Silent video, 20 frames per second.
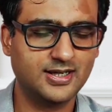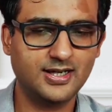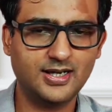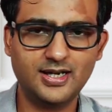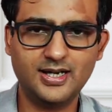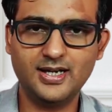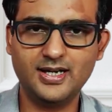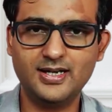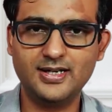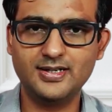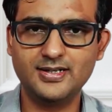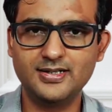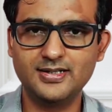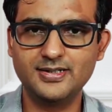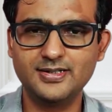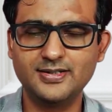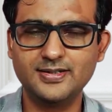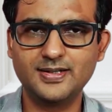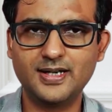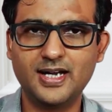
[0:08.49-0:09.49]
and
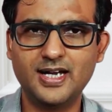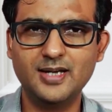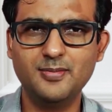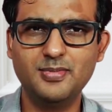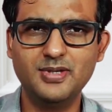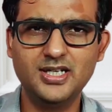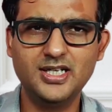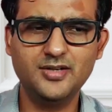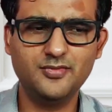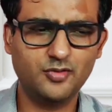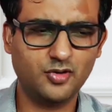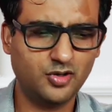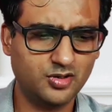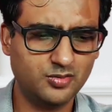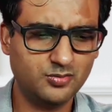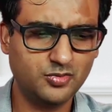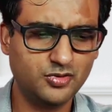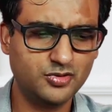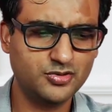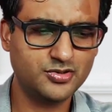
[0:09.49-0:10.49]
uh, I believe
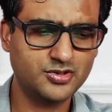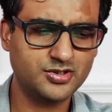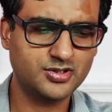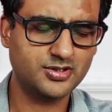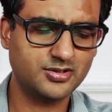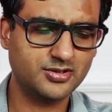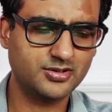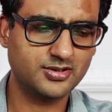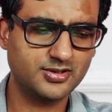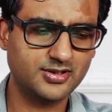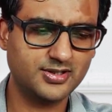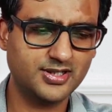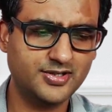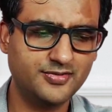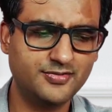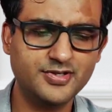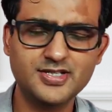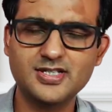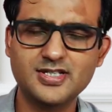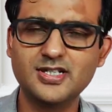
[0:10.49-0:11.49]
almost
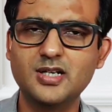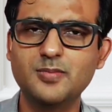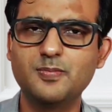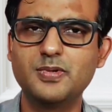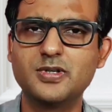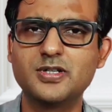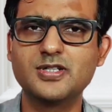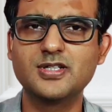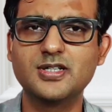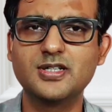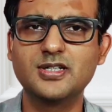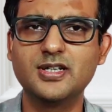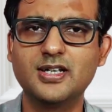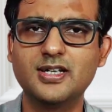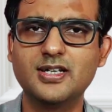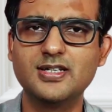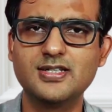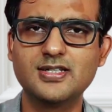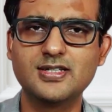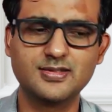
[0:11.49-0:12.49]
every single person
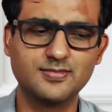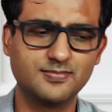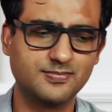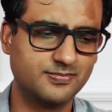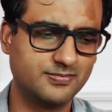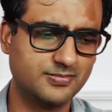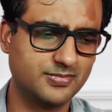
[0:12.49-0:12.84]
is